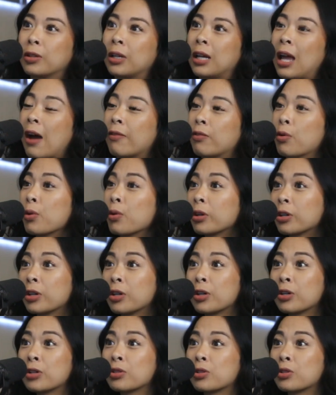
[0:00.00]
have
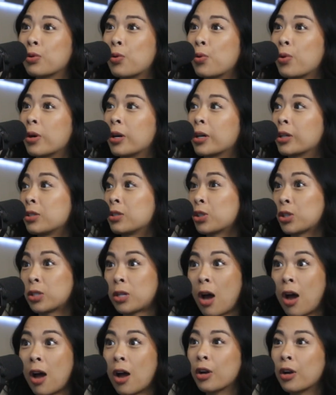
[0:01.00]
orders or
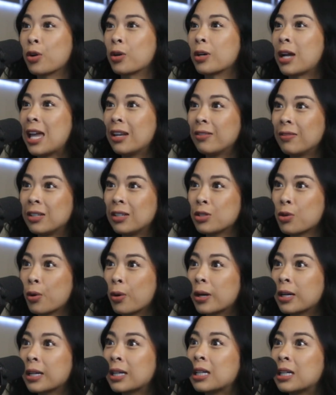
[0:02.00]
stock or
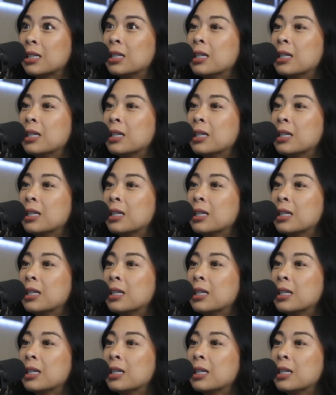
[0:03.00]
inventory.